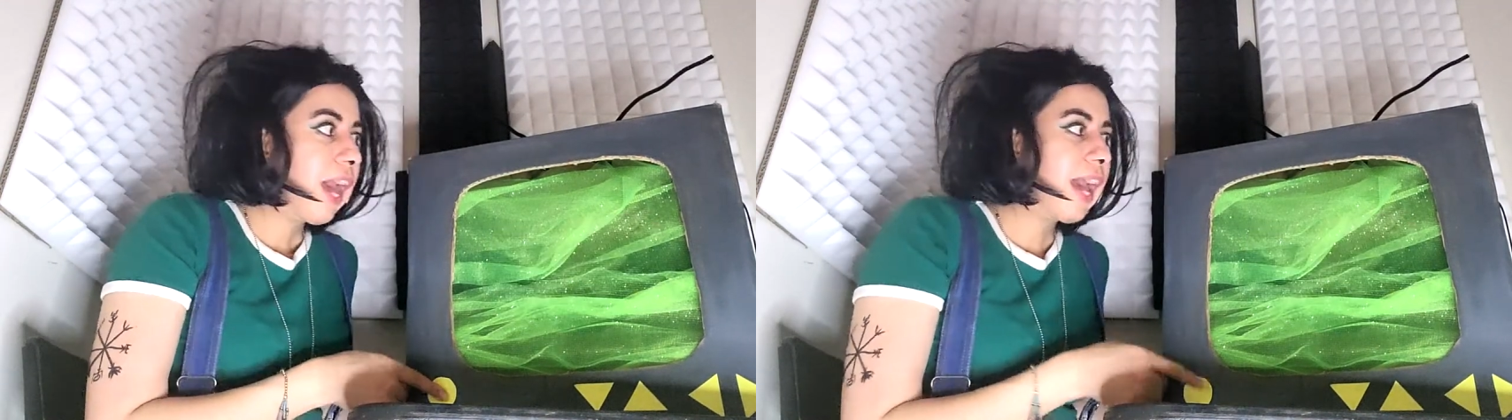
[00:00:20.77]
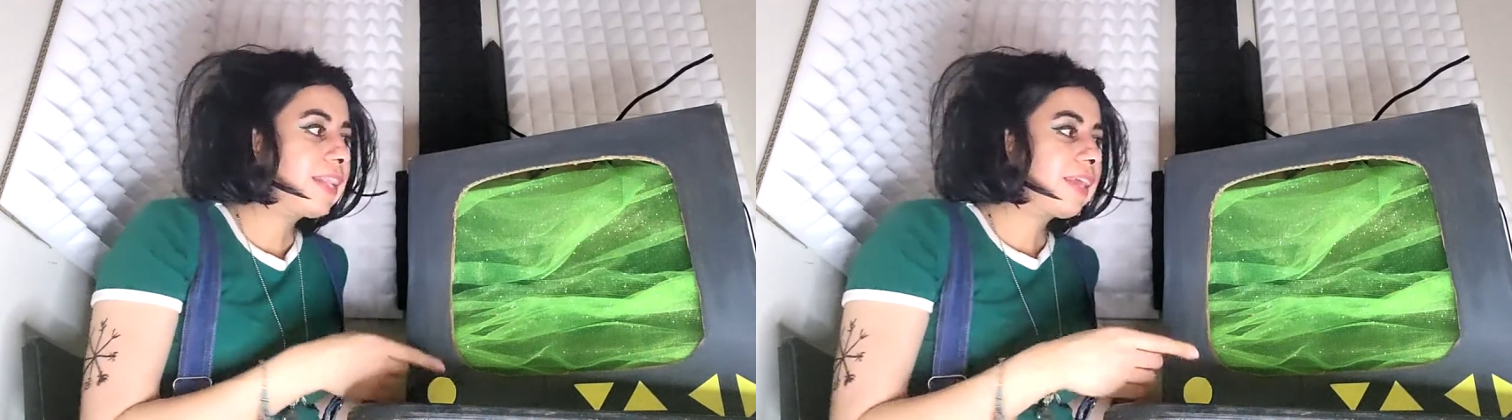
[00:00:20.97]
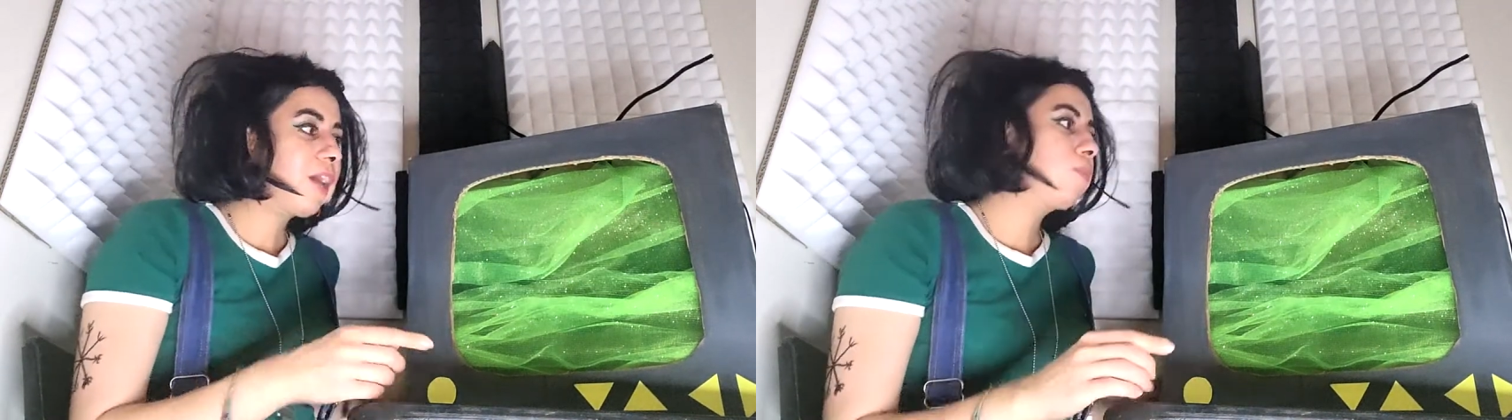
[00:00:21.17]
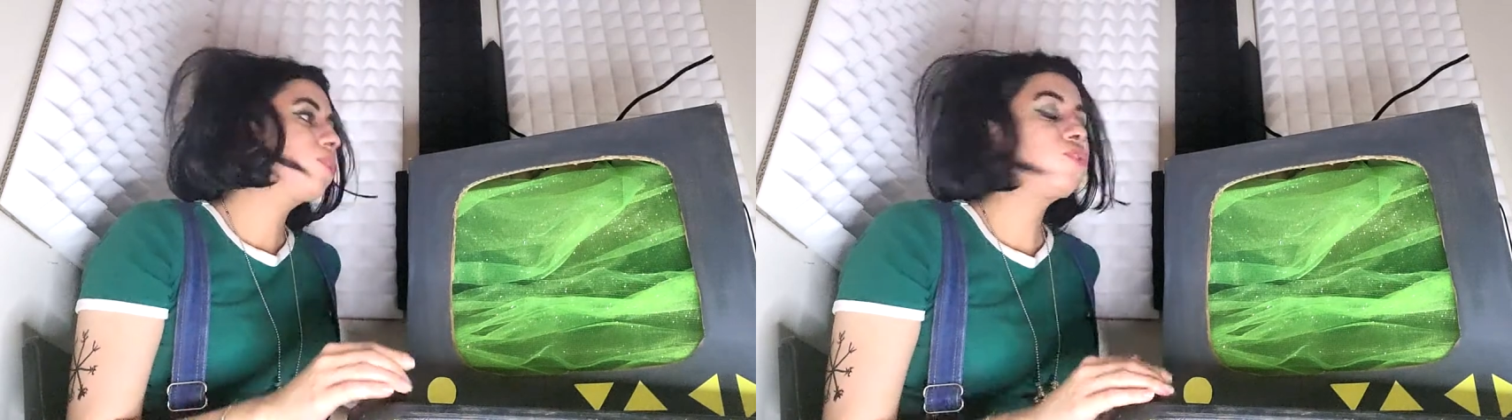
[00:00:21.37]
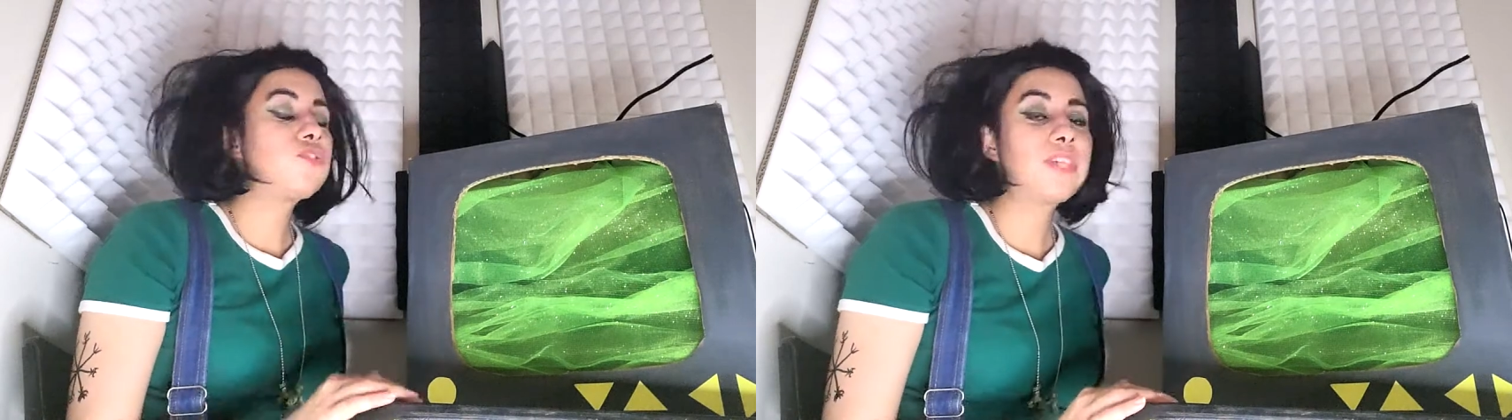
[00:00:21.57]
and I
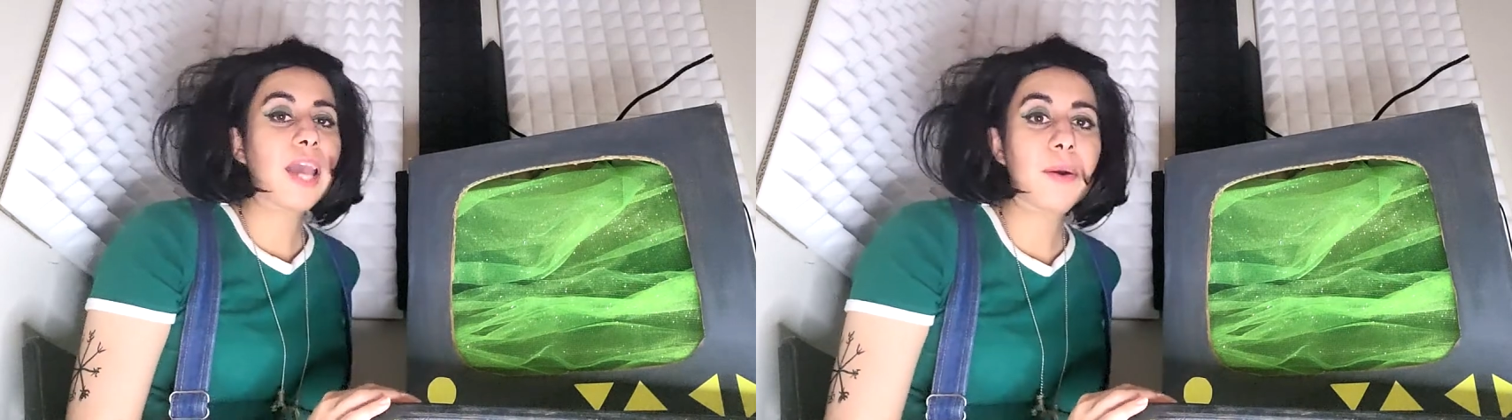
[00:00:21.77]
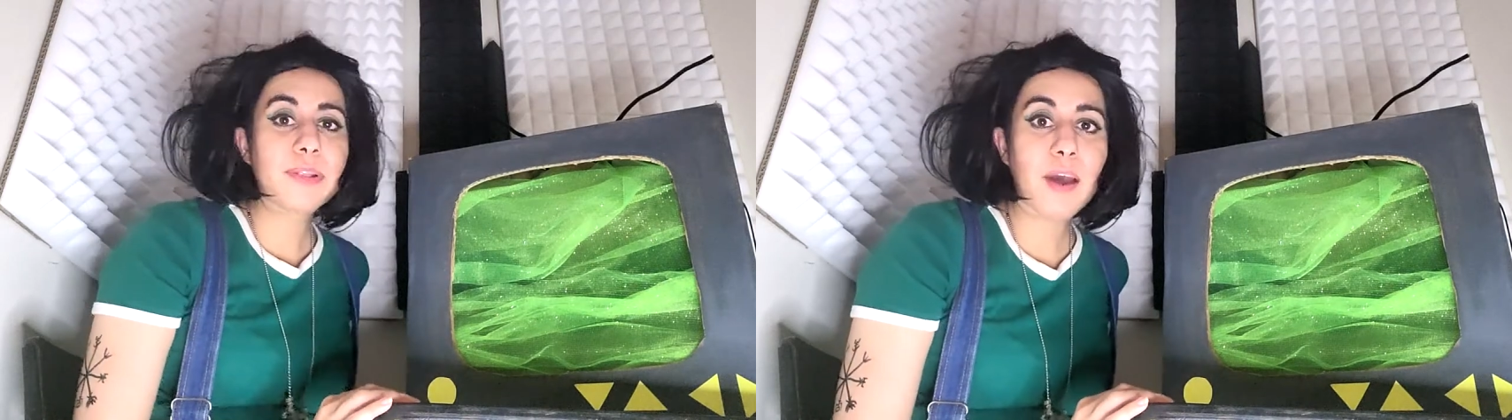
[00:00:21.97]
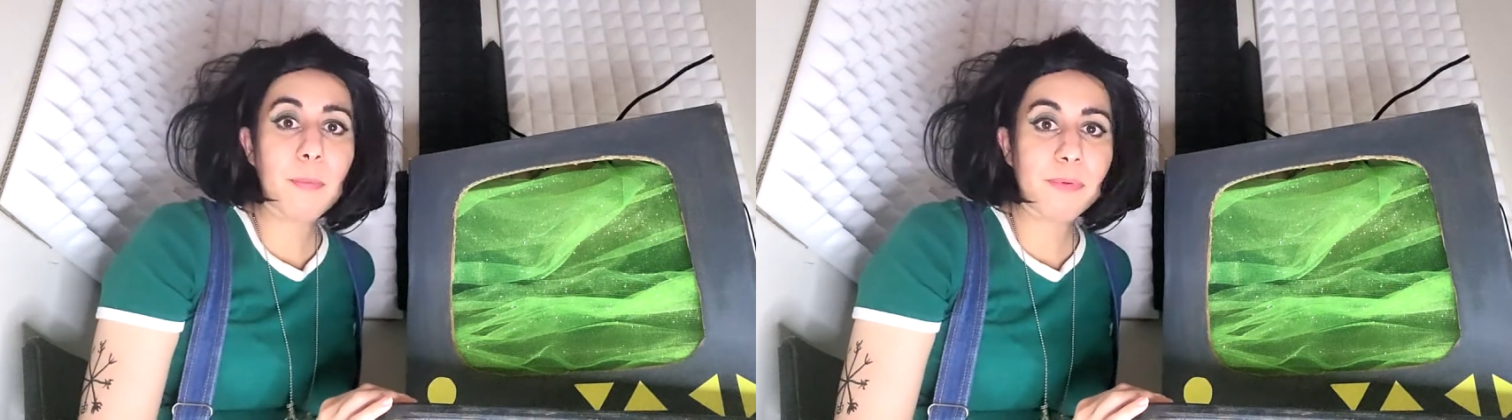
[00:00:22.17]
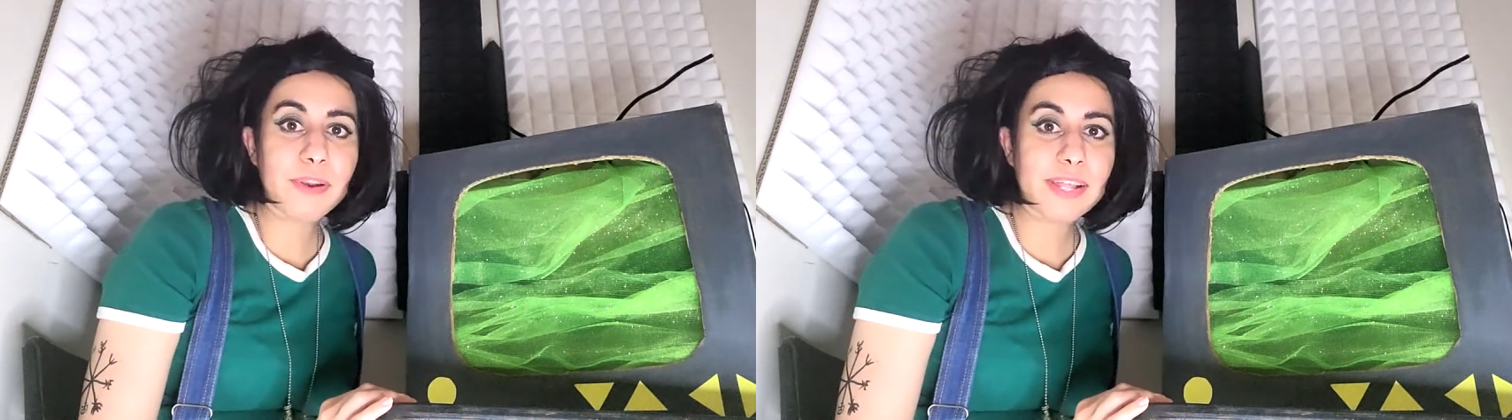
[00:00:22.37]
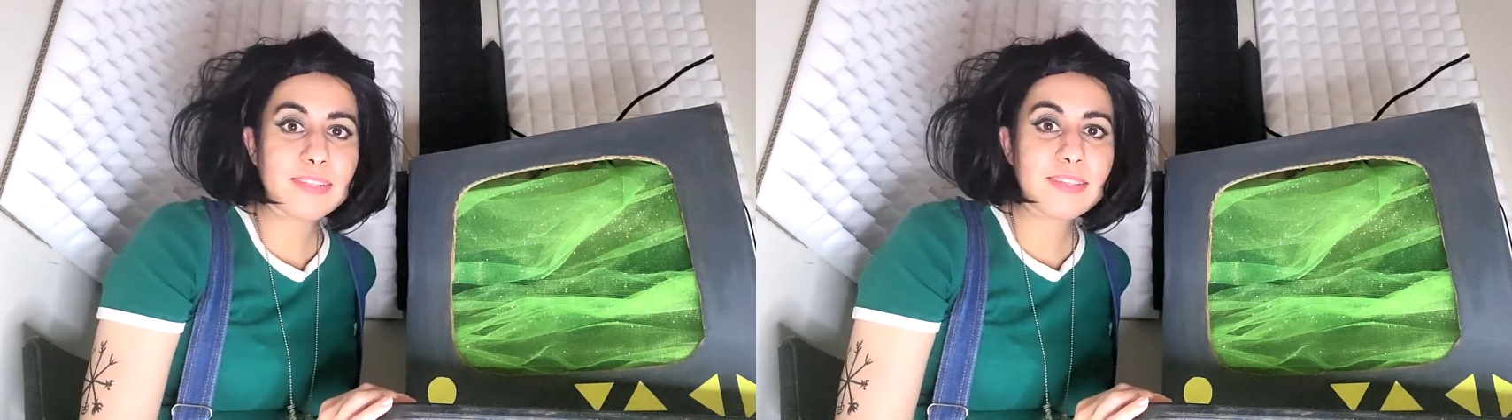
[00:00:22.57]
want to see how it
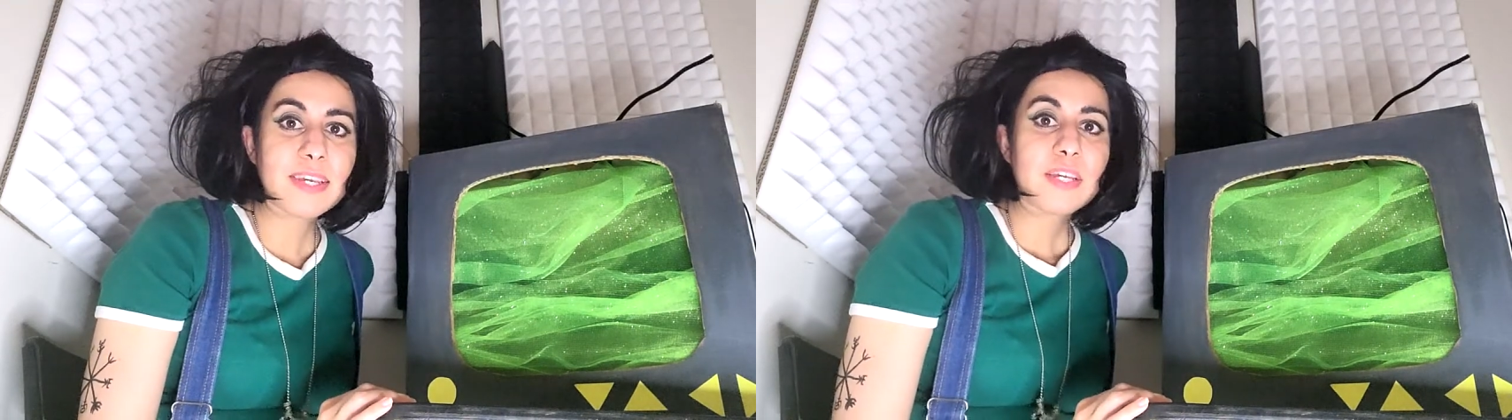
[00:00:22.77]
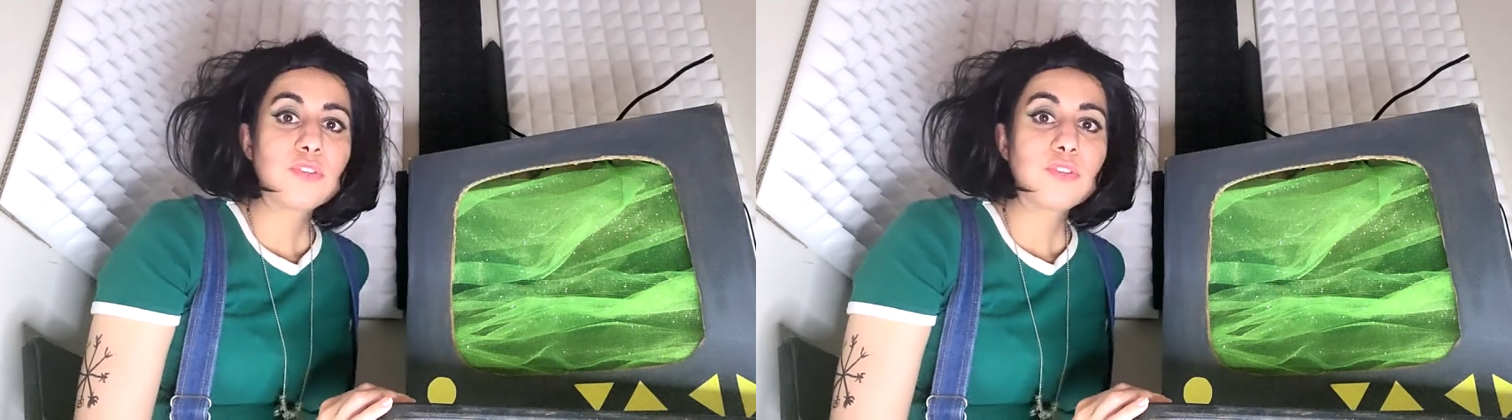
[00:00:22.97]
operates.